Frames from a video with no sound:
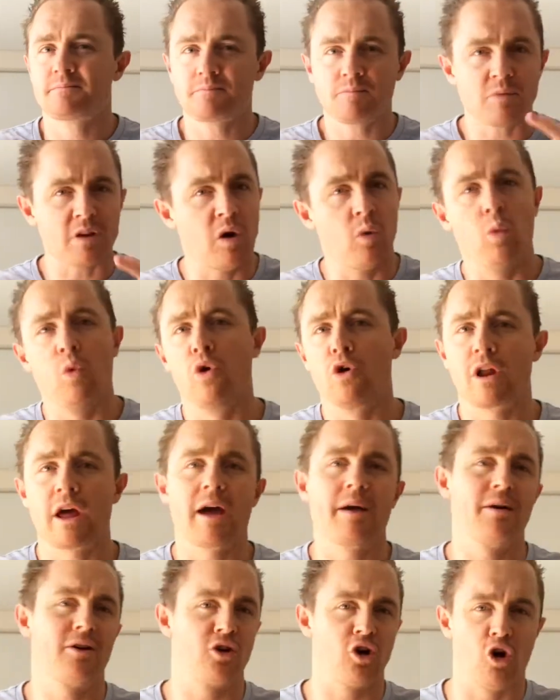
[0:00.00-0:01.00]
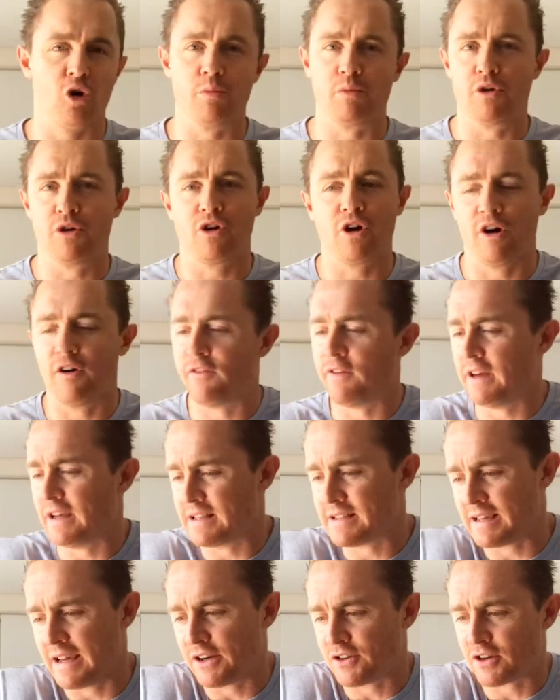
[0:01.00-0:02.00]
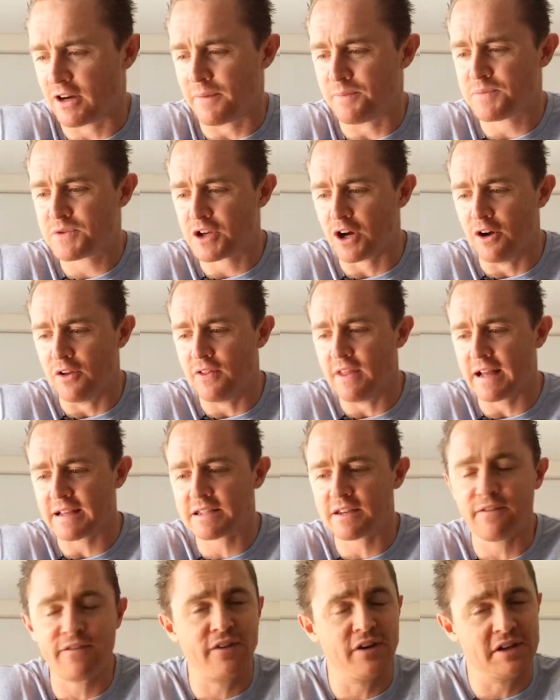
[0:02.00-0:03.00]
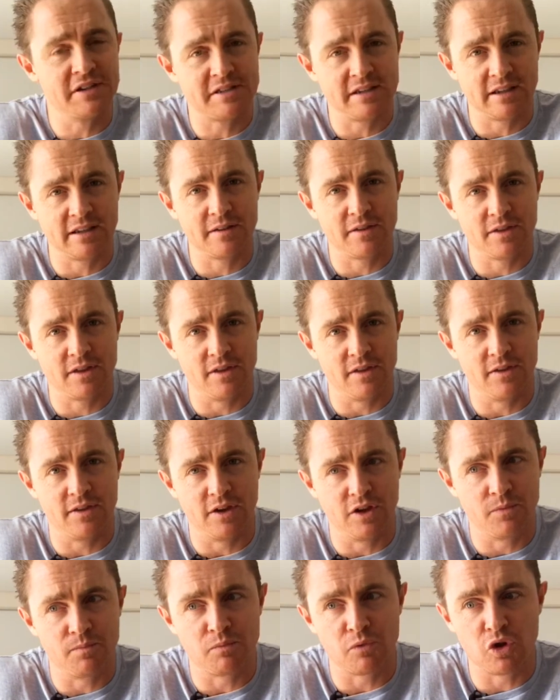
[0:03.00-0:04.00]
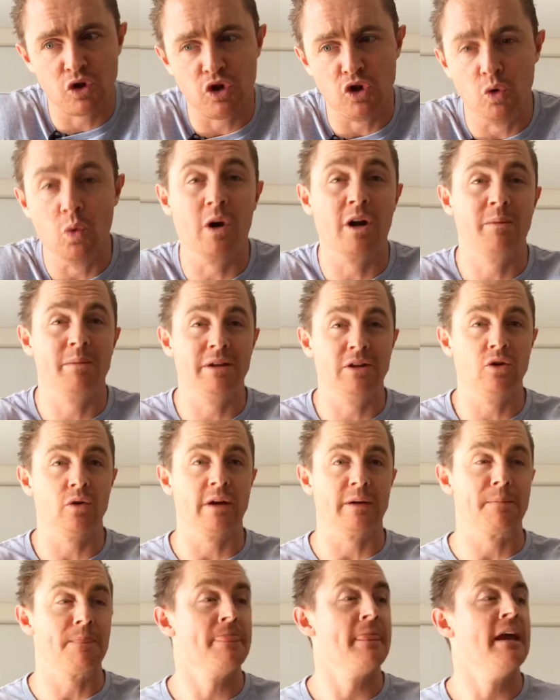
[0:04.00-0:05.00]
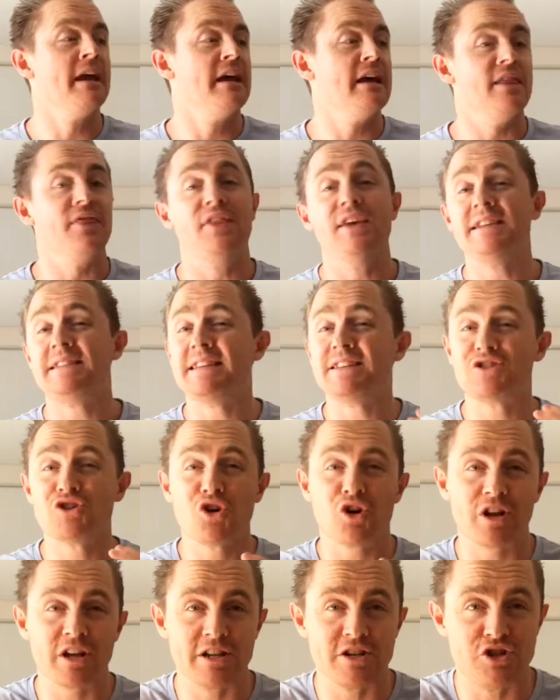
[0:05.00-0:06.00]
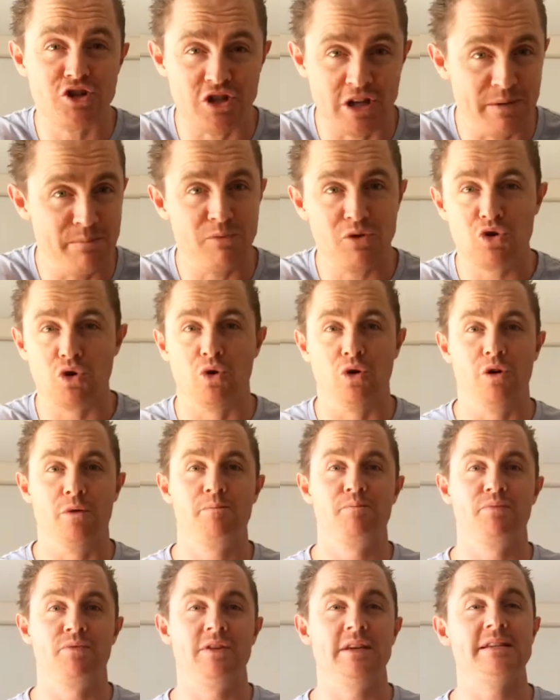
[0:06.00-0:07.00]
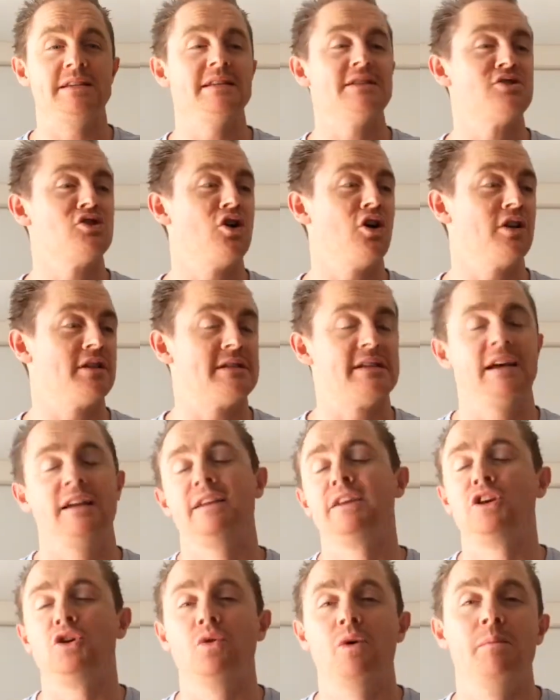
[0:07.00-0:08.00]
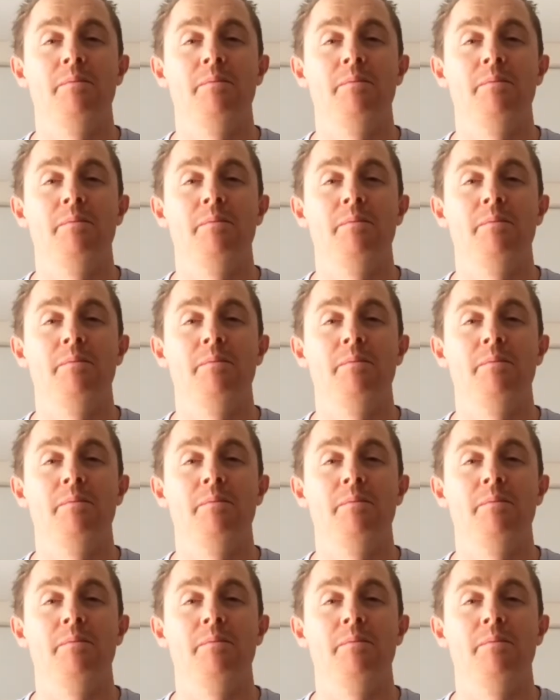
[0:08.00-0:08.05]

Water, cold brew coffee, etc. So that's the first thing that you want to be doing. This is not a gym tour. This is not telling them